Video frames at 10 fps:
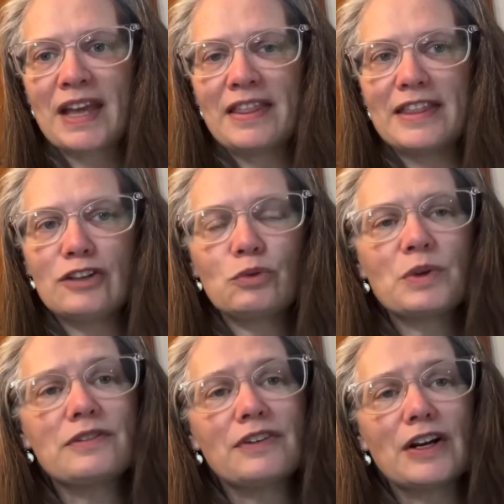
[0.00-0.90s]
This
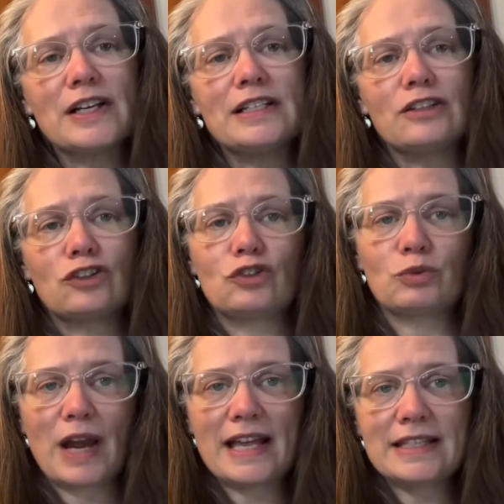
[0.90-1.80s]
was very
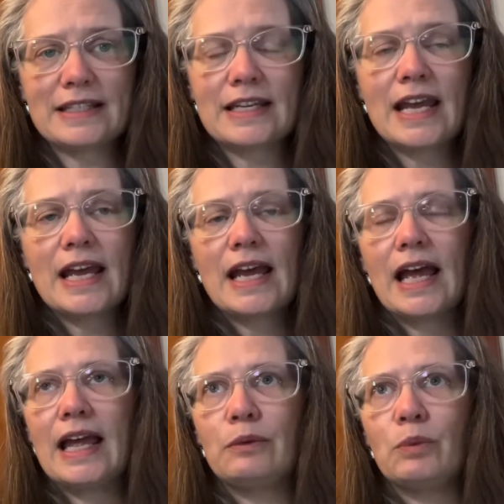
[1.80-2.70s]
distressed.
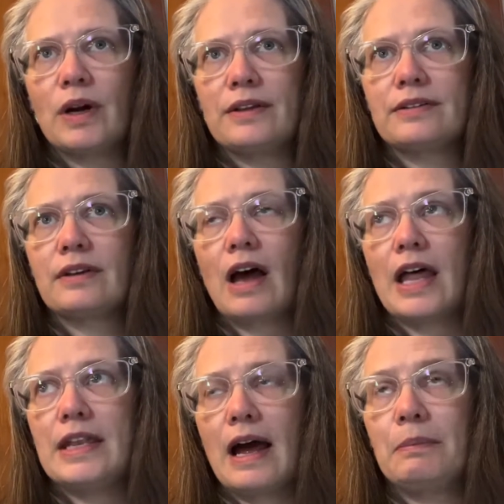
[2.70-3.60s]
It was,
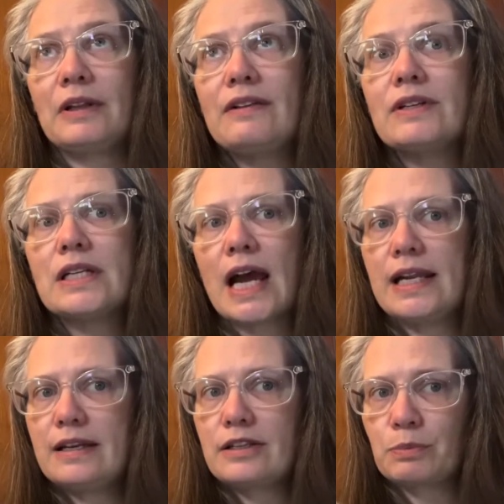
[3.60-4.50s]
I believe, a
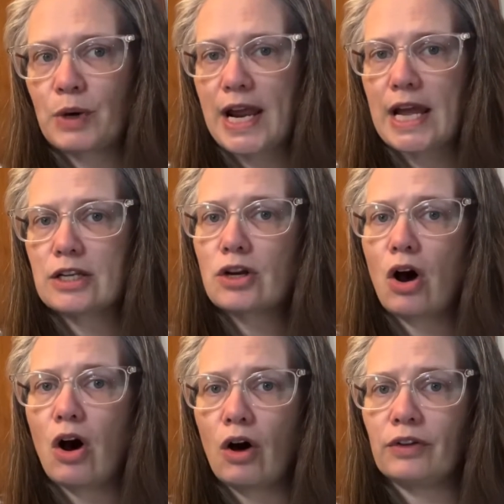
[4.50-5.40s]
90s brand
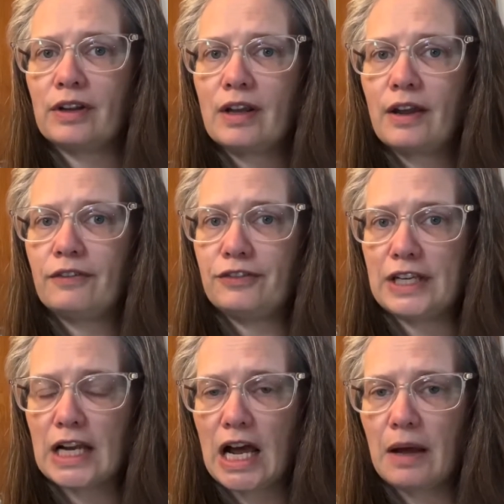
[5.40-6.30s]
called
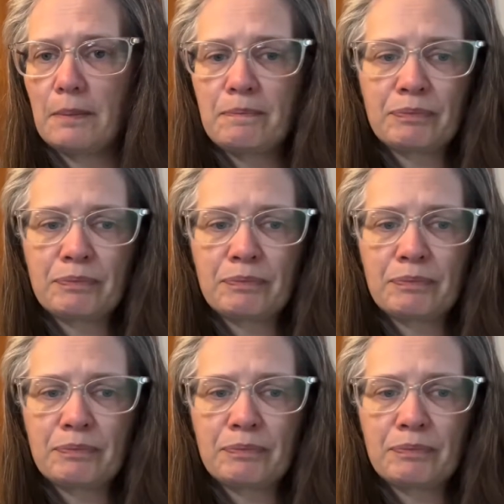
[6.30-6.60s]
Denim,